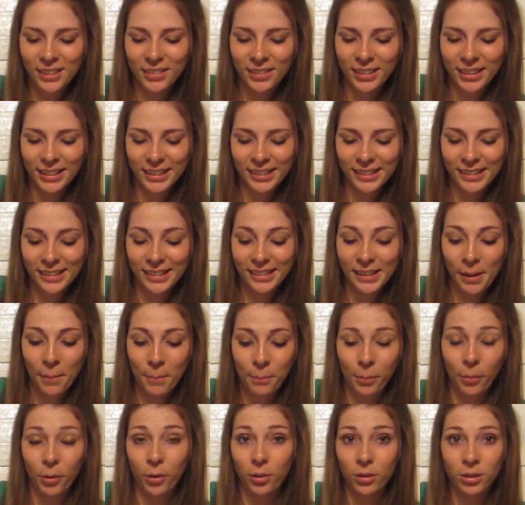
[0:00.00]
really
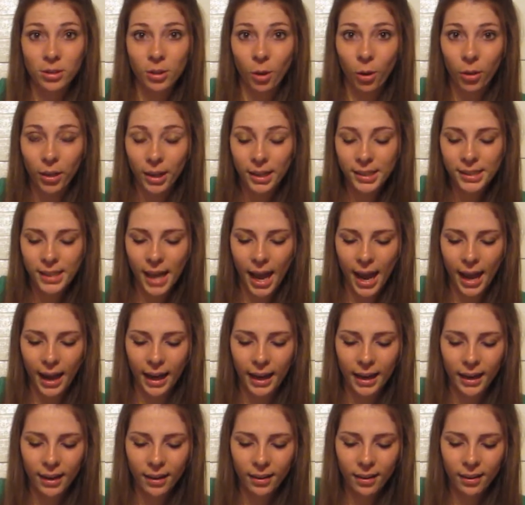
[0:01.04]
simple, so they
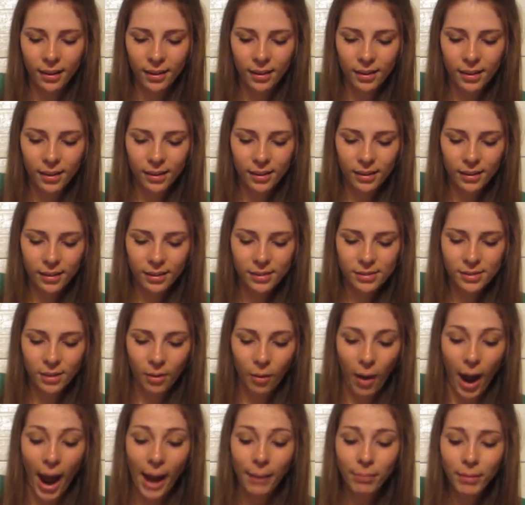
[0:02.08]
say.
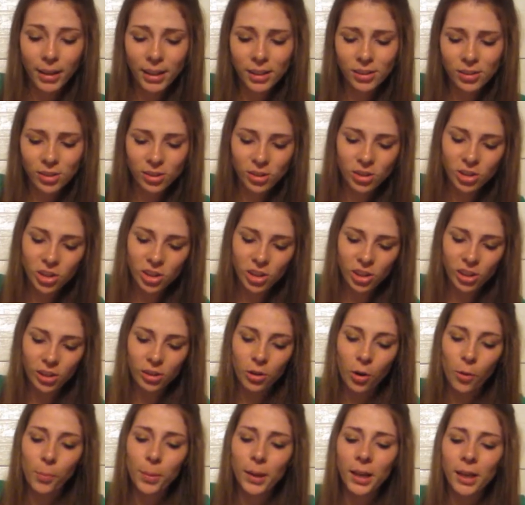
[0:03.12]
So I'm not sure,
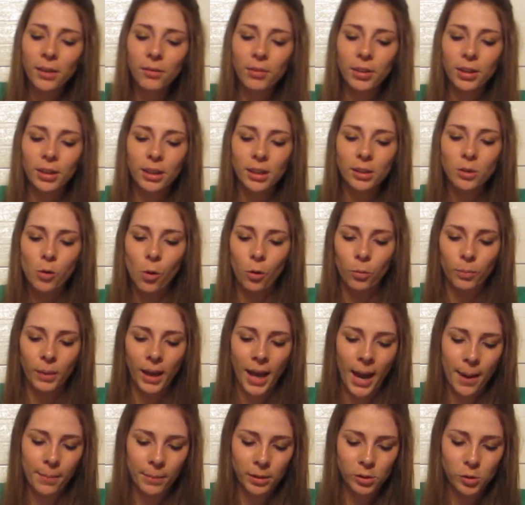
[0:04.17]
nobody really told me
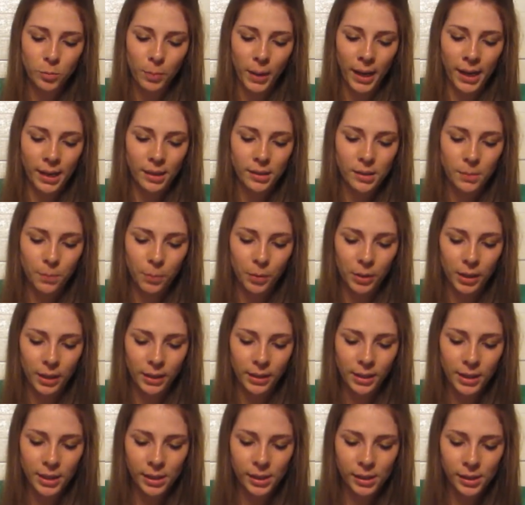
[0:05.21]
how much paint to put
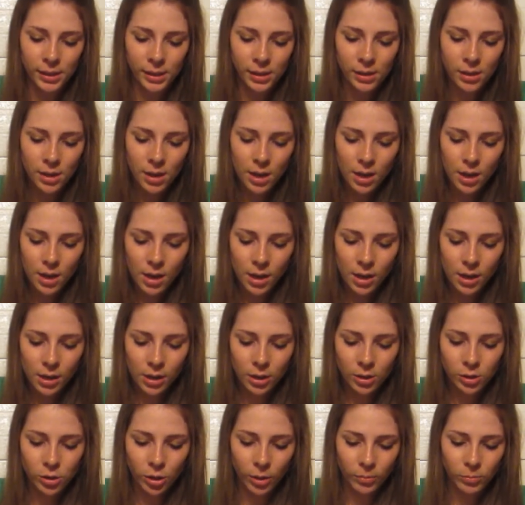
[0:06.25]
in here.
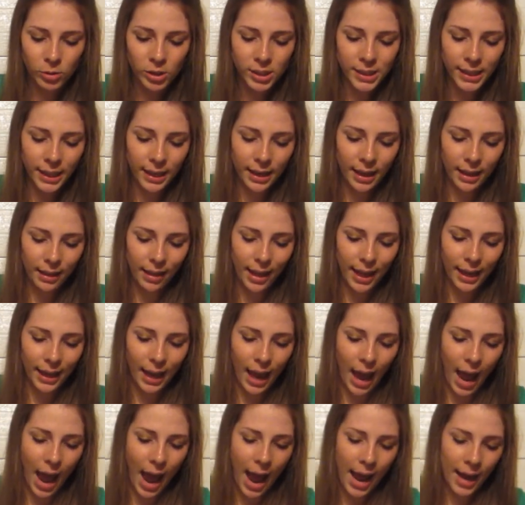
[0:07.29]
So I'm just gonna
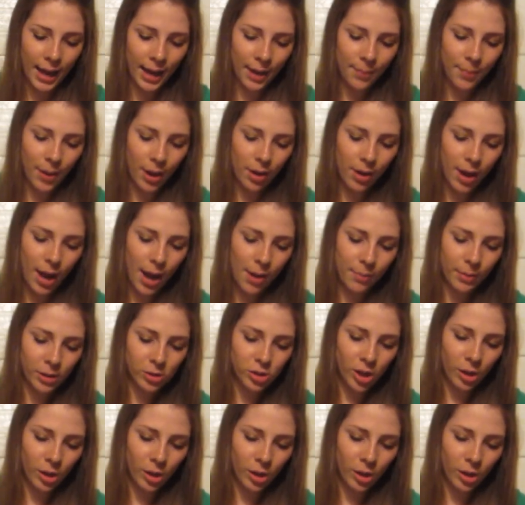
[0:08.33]
like eye about how much